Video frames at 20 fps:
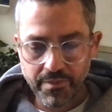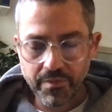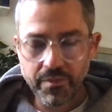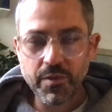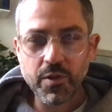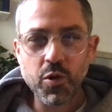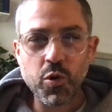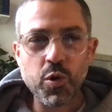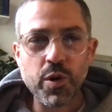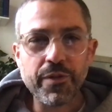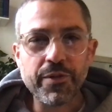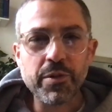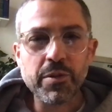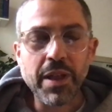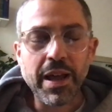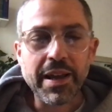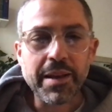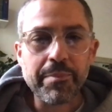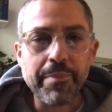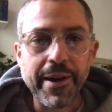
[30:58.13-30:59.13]
Or if you
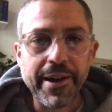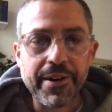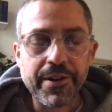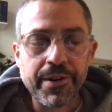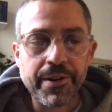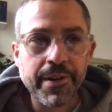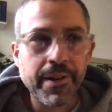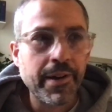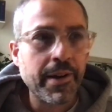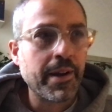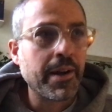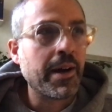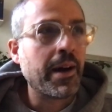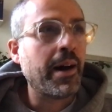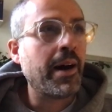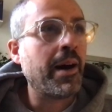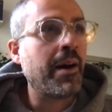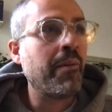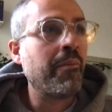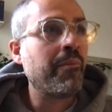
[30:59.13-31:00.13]
like better,
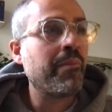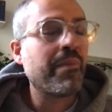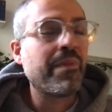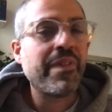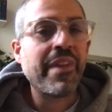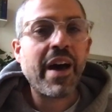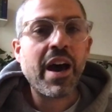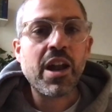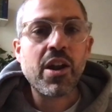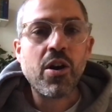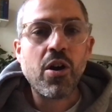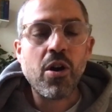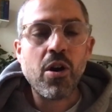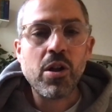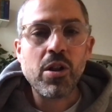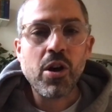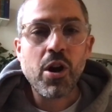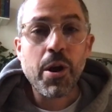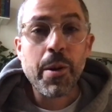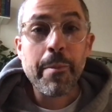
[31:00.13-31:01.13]
um, not all
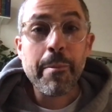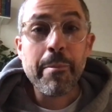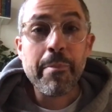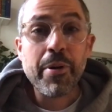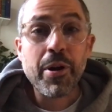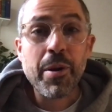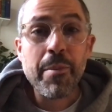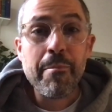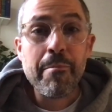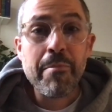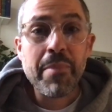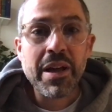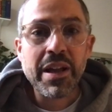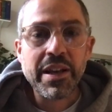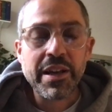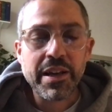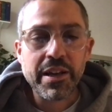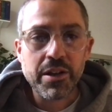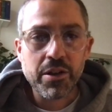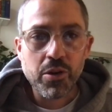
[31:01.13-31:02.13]
are
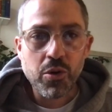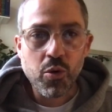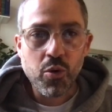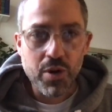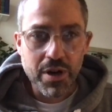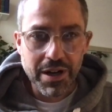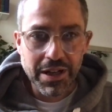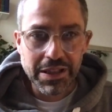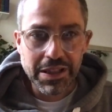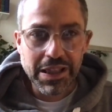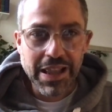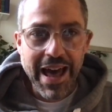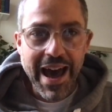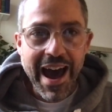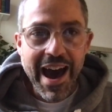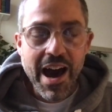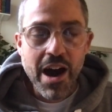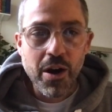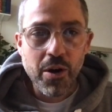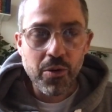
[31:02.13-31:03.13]
permitted or
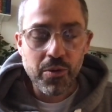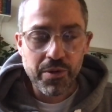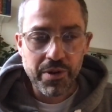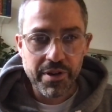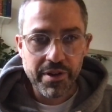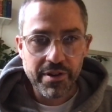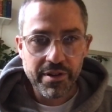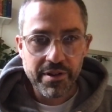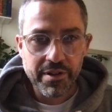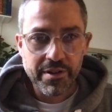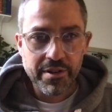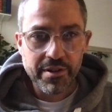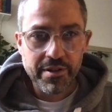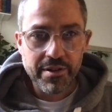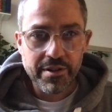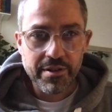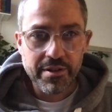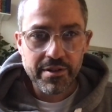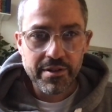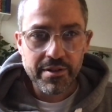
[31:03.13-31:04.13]
allowed
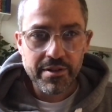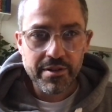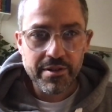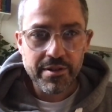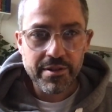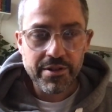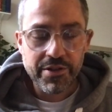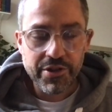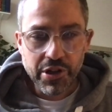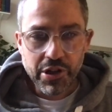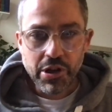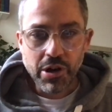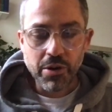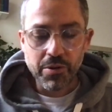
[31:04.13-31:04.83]
to go to